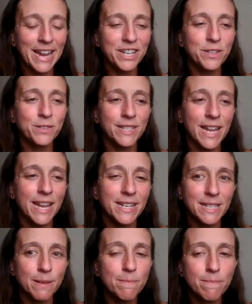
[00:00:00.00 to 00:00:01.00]
And you said
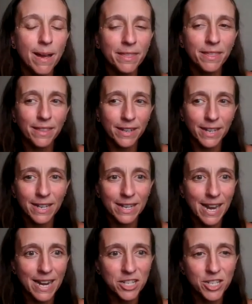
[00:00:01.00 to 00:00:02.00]
it's a monthly
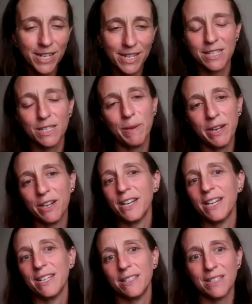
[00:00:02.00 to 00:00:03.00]
connection
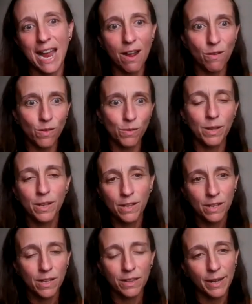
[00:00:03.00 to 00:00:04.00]
experience. How,
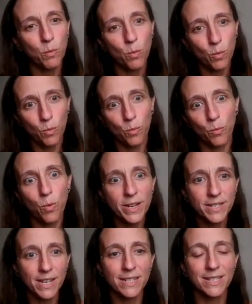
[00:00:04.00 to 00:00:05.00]
like,
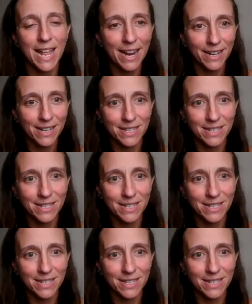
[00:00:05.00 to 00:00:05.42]
what does that